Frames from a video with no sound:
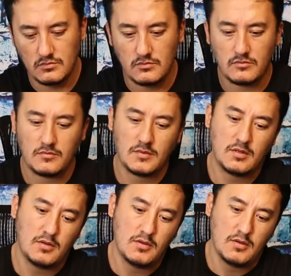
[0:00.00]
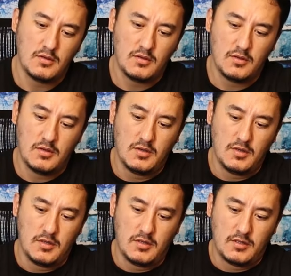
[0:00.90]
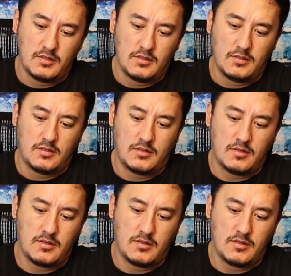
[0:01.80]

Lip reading: No one is speaking in this clip.